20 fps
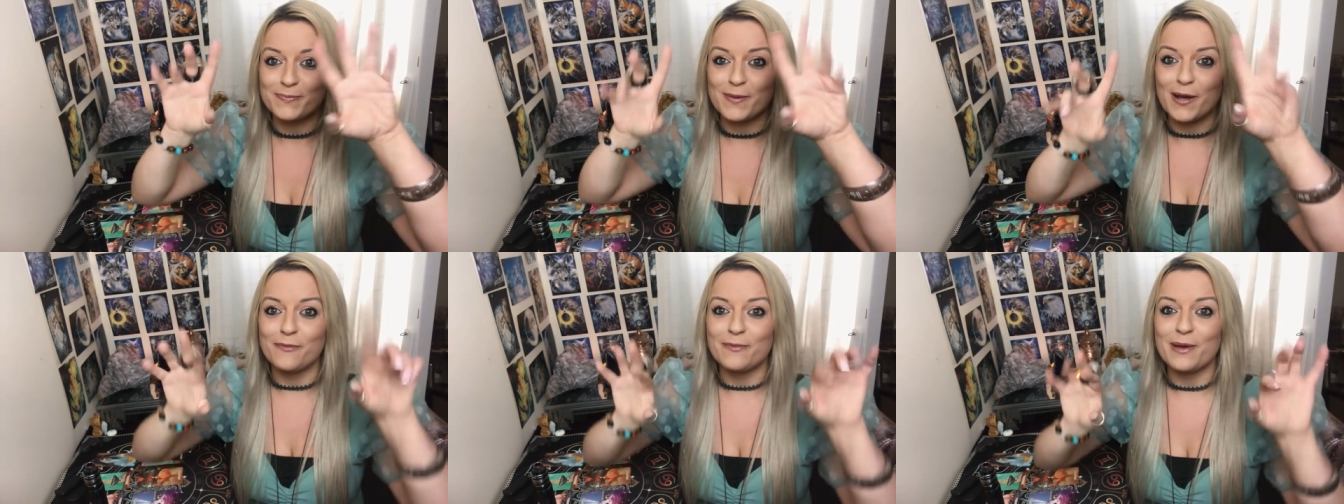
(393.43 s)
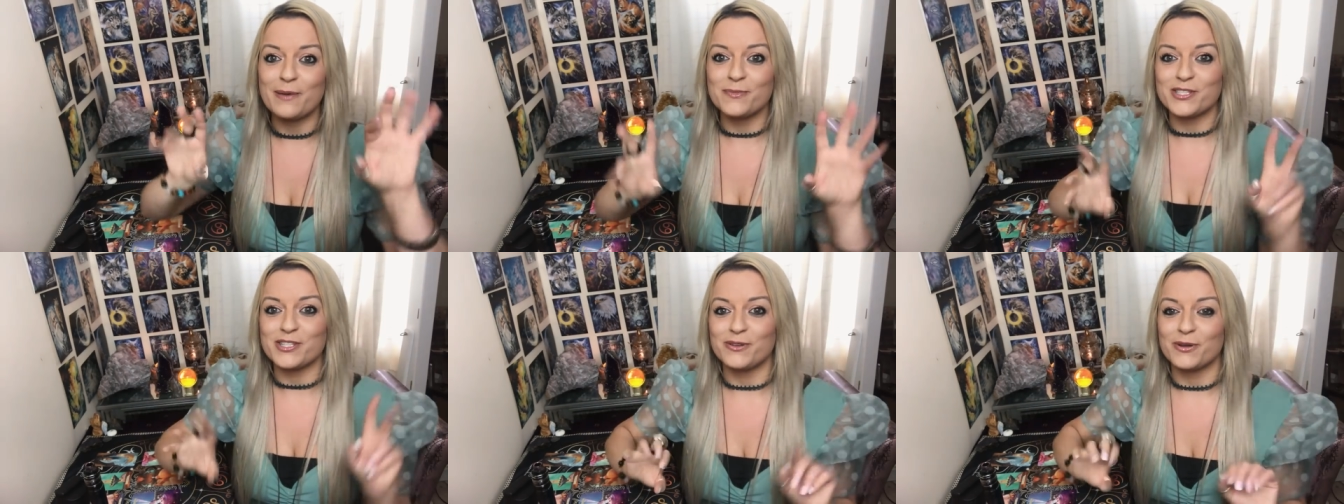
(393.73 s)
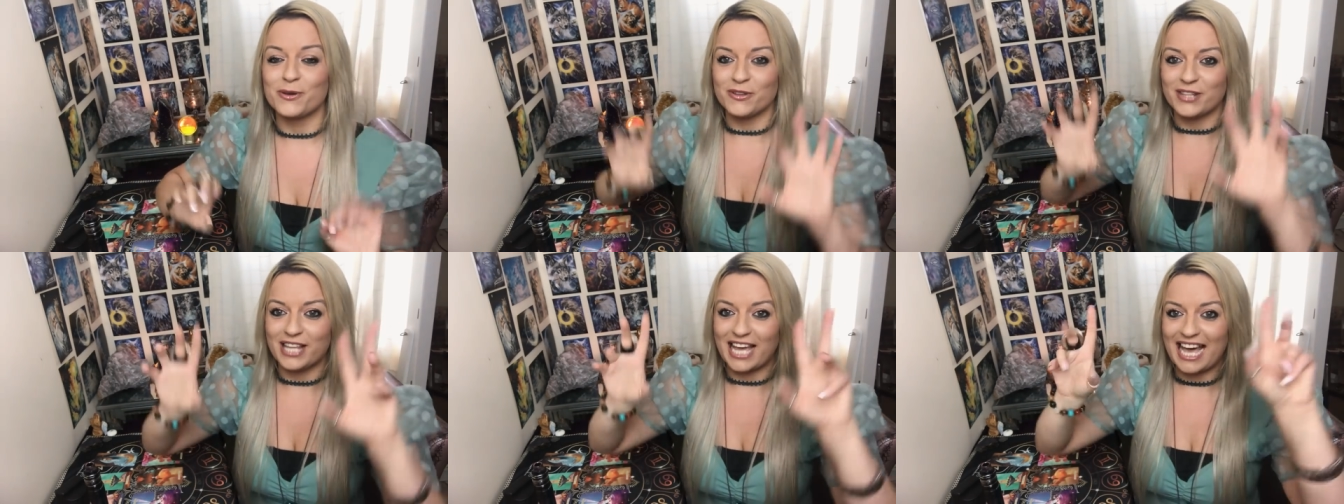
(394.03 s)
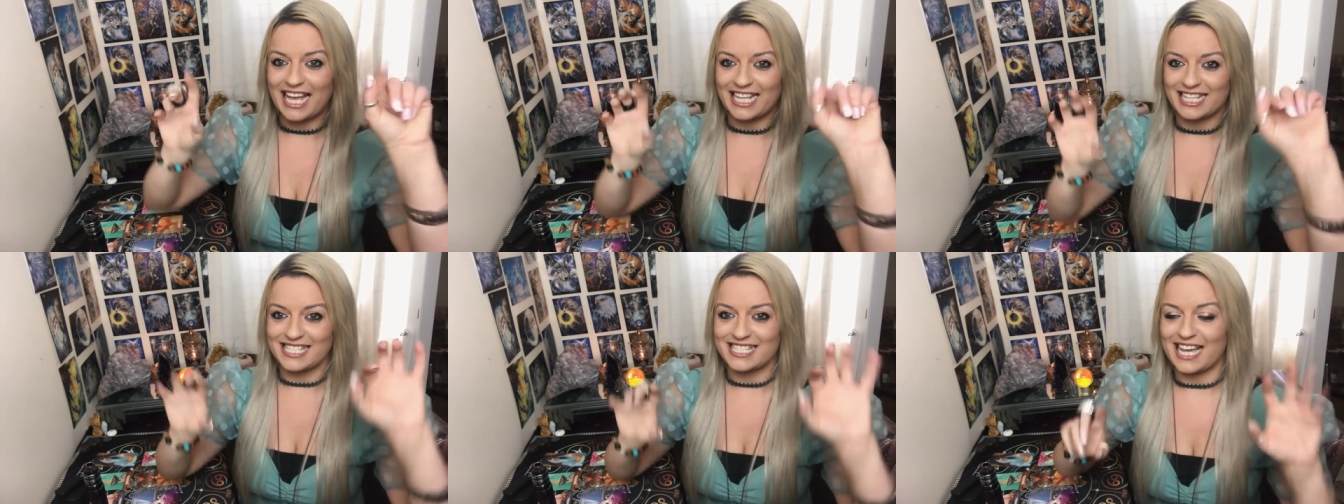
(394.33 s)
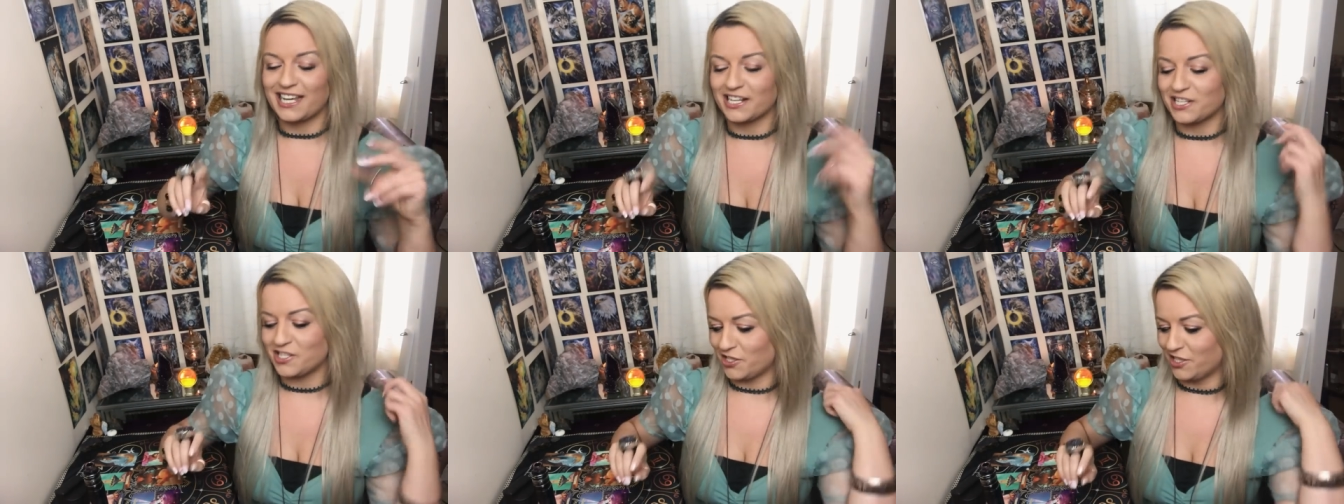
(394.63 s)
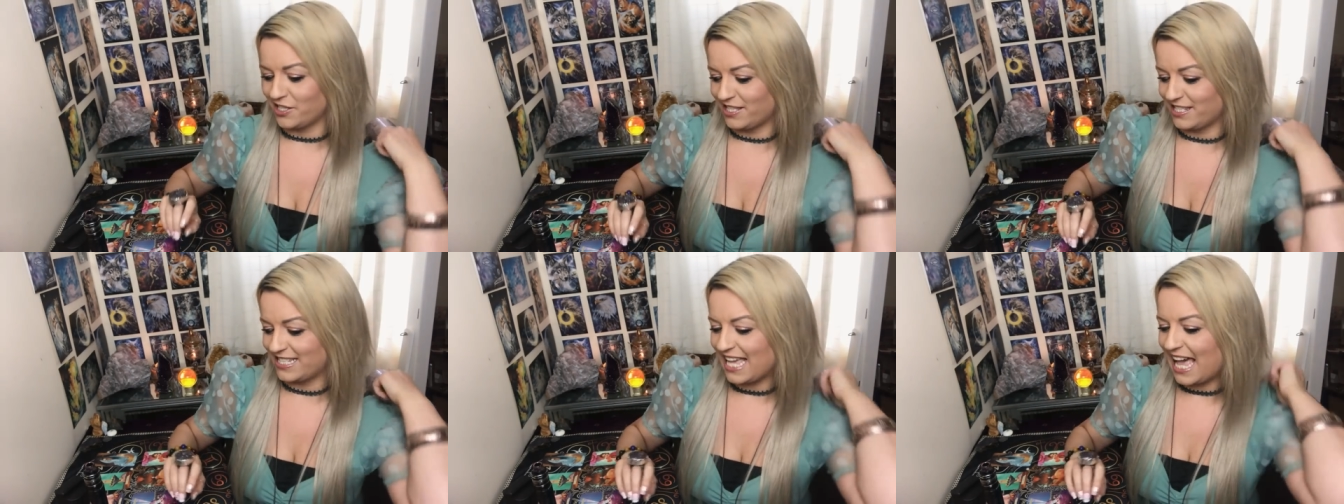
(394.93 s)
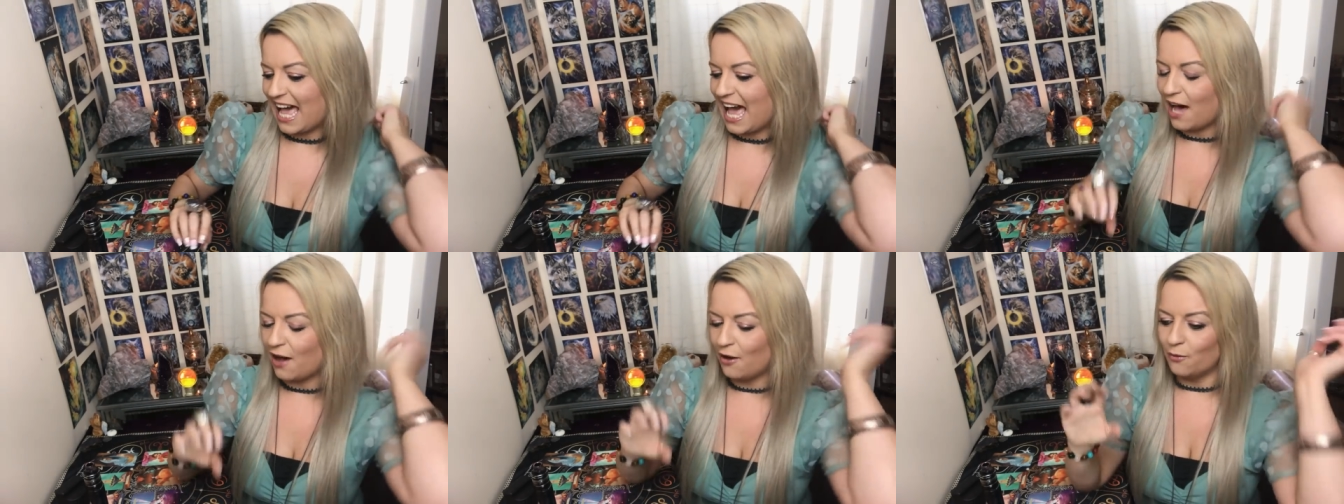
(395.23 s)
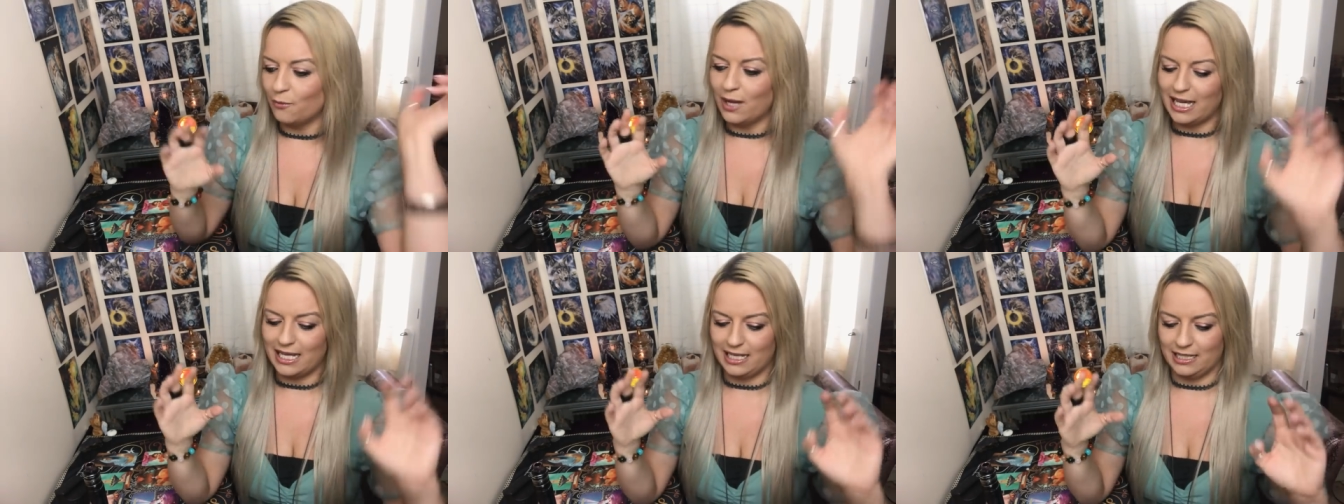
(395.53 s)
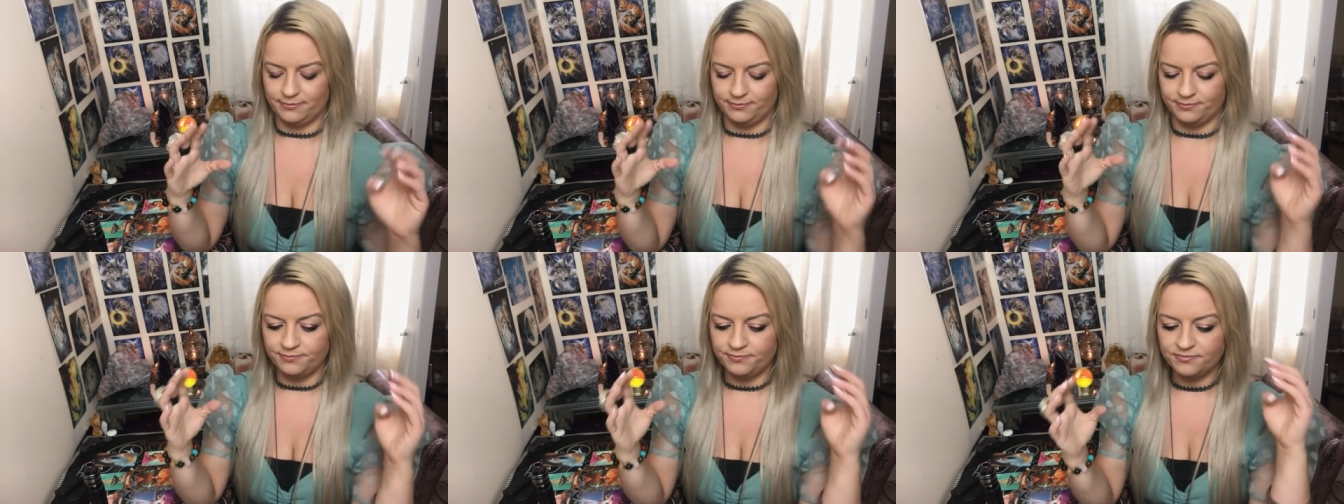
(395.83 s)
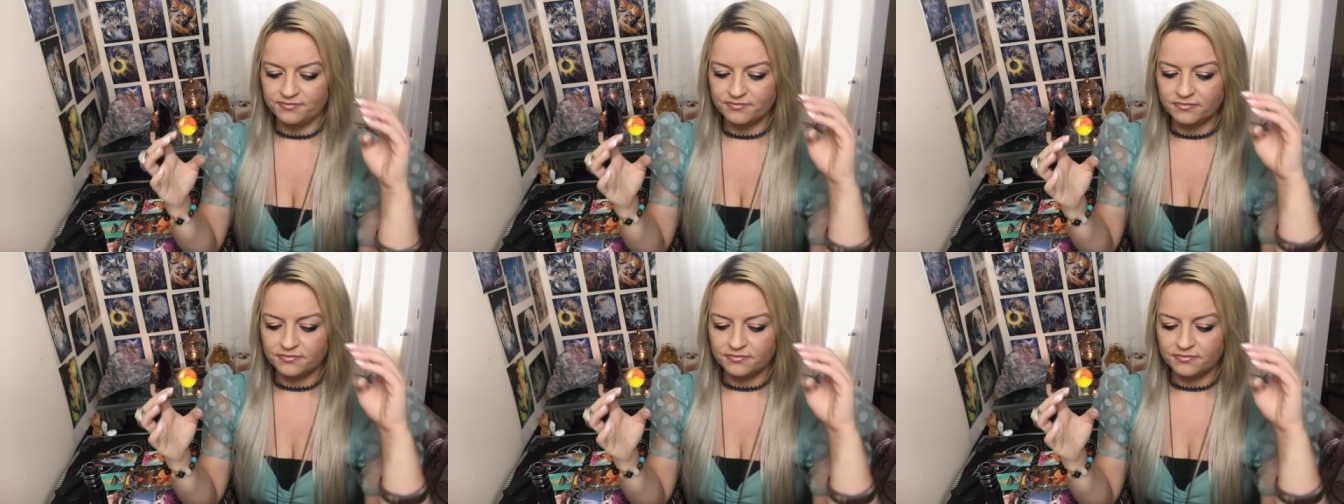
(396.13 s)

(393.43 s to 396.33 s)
but I remember doing all the hand actions. How um,